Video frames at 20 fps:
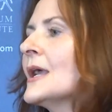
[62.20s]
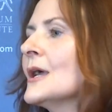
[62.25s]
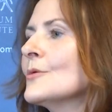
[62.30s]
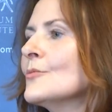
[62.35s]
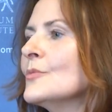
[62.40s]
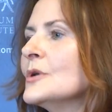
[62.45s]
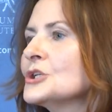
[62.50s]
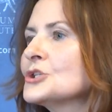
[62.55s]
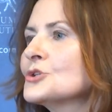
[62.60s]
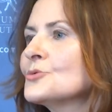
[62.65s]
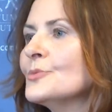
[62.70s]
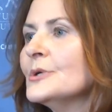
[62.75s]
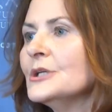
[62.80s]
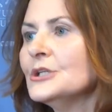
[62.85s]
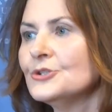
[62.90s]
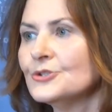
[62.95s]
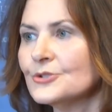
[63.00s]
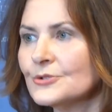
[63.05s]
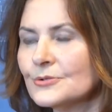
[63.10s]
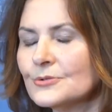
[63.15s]
which we
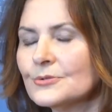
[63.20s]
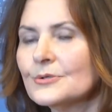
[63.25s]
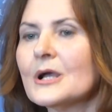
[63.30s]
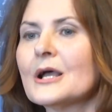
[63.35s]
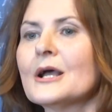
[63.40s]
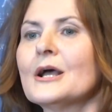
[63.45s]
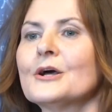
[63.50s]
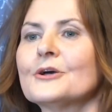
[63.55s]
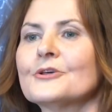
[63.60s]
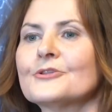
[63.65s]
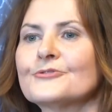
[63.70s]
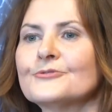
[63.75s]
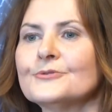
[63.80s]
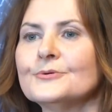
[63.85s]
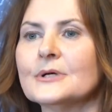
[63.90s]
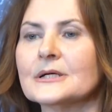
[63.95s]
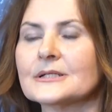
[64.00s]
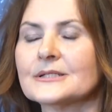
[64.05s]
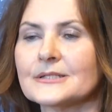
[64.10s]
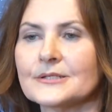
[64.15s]
do
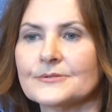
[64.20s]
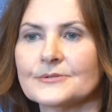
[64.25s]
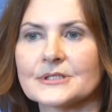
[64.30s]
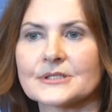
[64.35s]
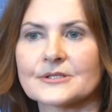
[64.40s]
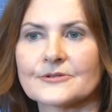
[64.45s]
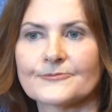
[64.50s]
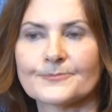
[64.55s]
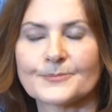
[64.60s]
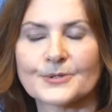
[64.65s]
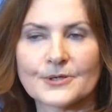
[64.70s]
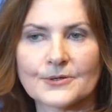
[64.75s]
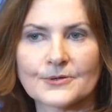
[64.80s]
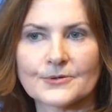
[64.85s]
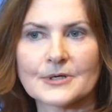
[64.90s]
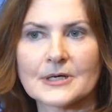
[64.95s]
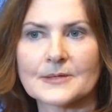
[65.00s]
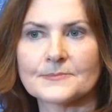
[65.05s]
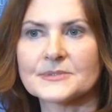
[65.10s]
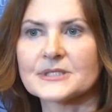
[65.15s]
through a series of
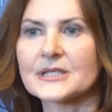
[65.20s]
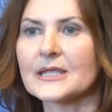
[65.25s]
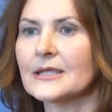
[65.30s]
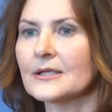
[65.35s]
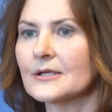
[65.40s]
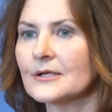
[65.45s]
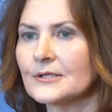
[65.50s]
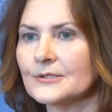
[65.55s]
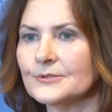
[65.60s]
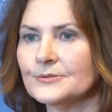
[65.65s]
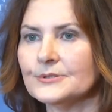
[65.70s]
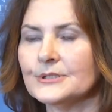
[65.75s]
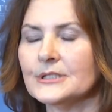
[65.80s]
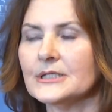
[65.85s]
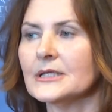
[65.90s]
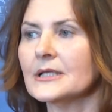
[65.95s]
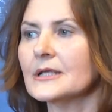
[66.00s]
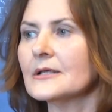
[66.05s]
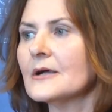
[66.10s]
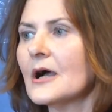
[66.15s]
programs,
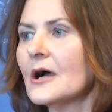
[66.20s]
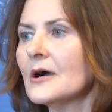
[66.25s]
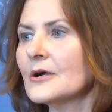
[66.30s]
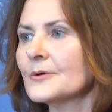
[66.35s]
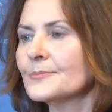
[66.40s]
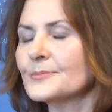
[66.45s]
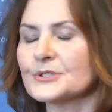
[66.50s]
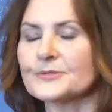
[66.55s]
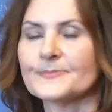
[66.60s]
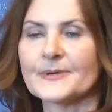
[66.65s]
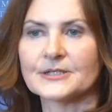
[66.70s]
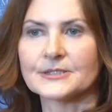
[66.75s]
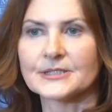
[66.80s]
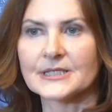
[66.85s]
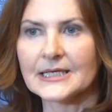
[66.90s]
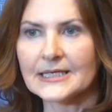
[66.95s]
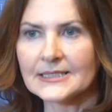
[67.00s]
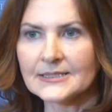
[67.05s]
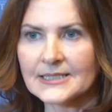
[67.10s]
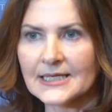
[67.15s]
including our Prosperity
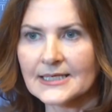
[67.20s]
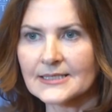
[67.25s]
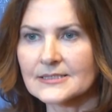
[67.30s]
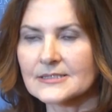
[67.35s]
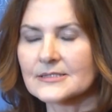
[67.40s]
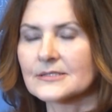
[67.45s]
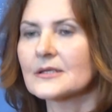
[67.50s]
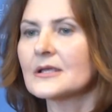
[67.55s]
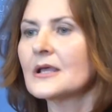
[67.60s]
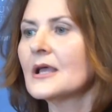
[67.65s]
Index,